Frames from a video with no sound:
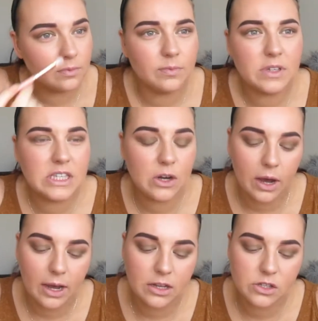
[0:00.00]
It's
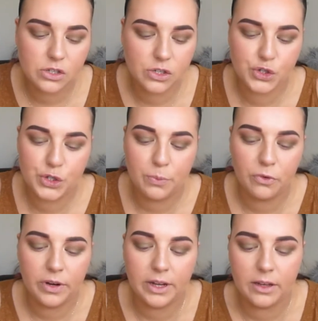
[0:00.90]
not as
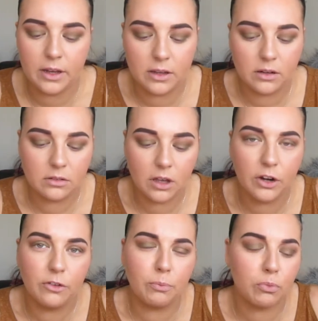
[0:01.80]
shimmery and
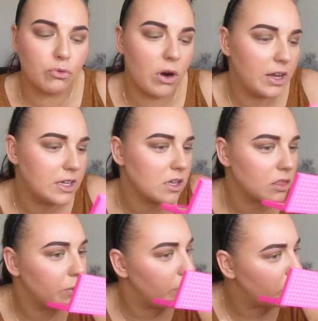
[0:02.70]
kind of bright as I
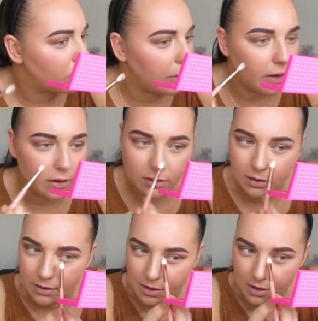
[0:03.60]
thought it would be,
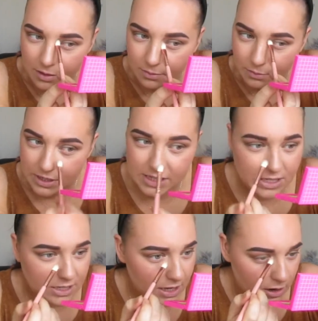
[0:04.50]
but it's
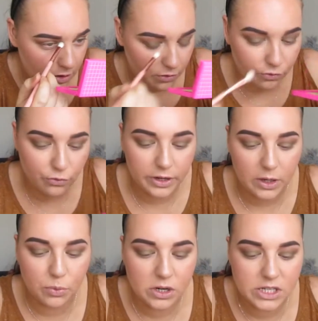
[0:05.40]
still
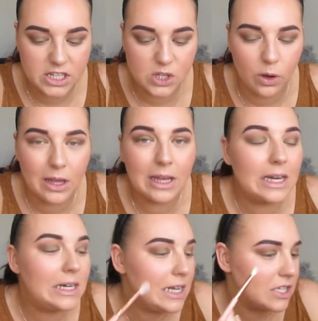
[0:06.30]
really pretty. It's quite
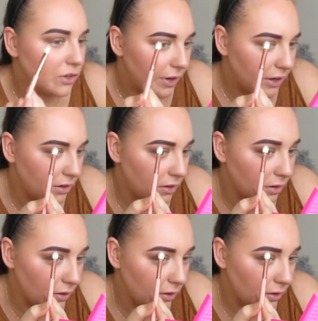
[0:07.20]
glittery.